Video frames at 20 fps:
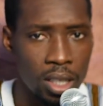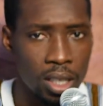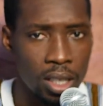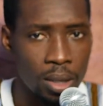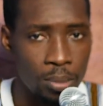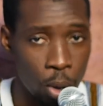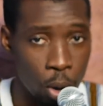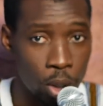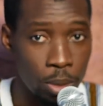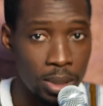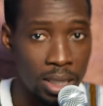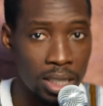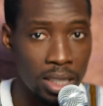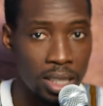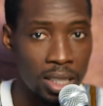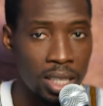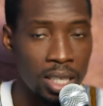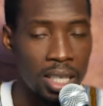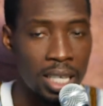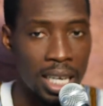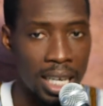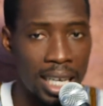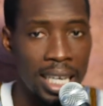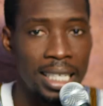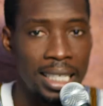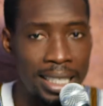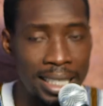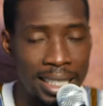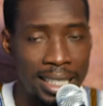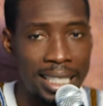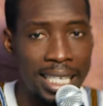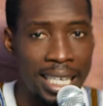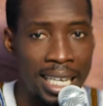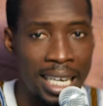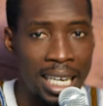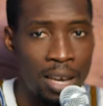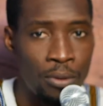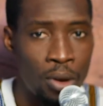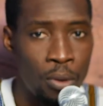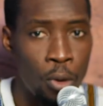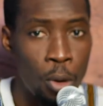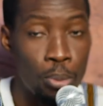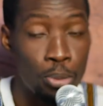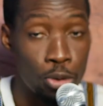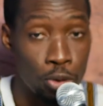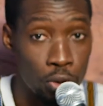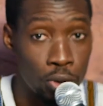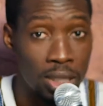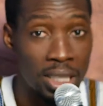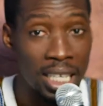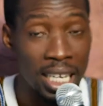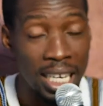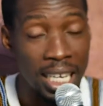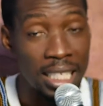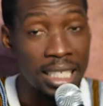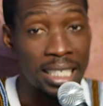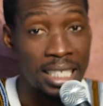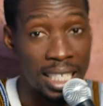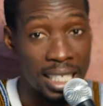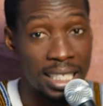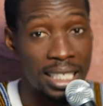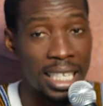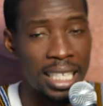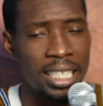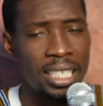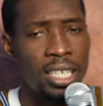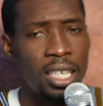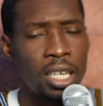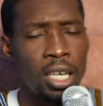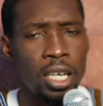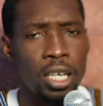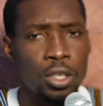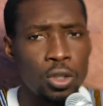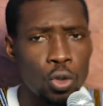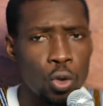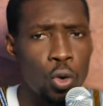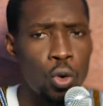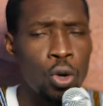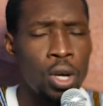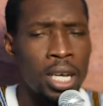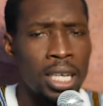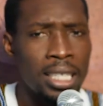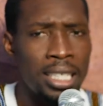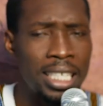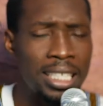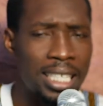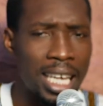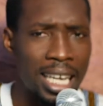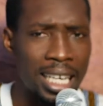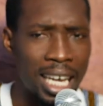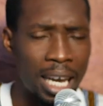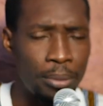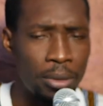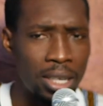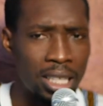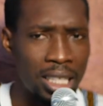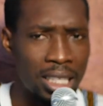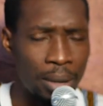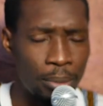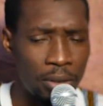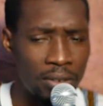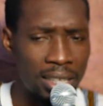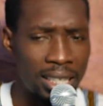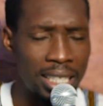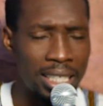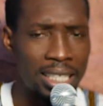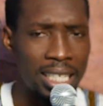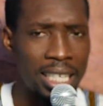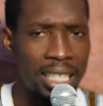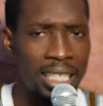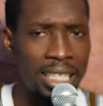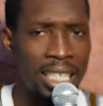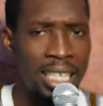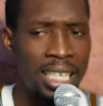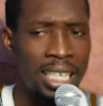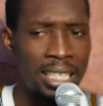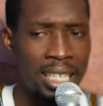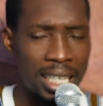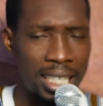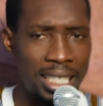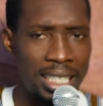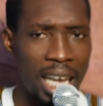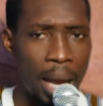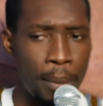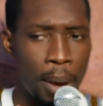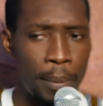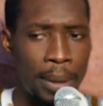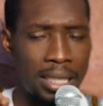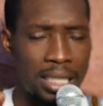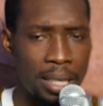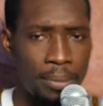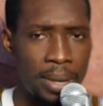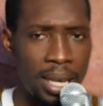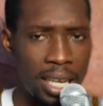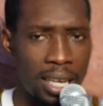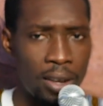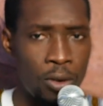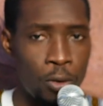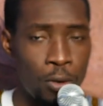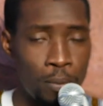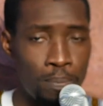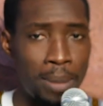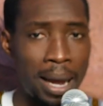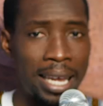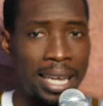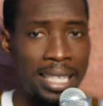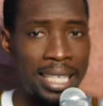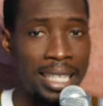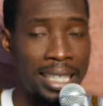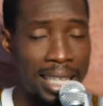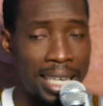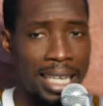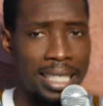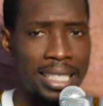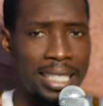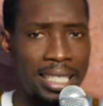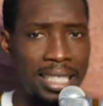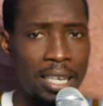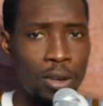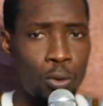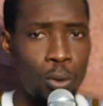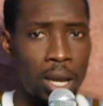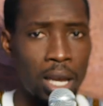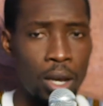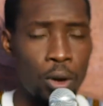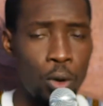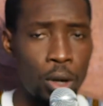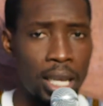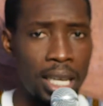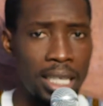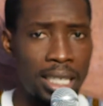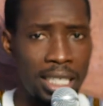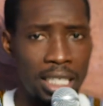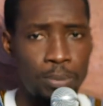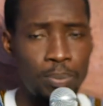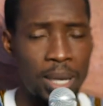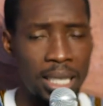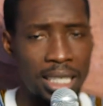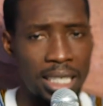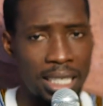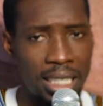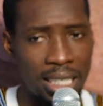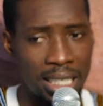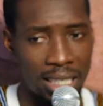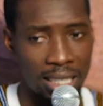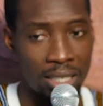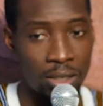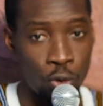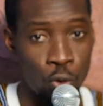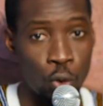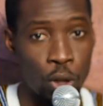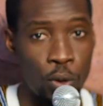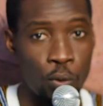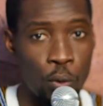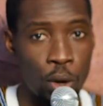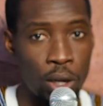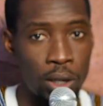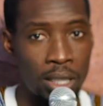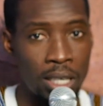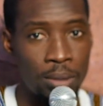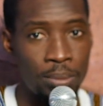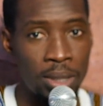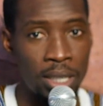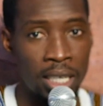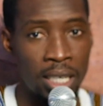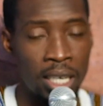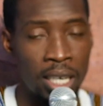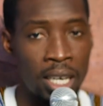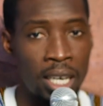Board mission. This year we won't produce Jane Sunday. So these are some of the things I need gamma manchame onipa ye trash ni kwe. Okay, this person is doing well here be.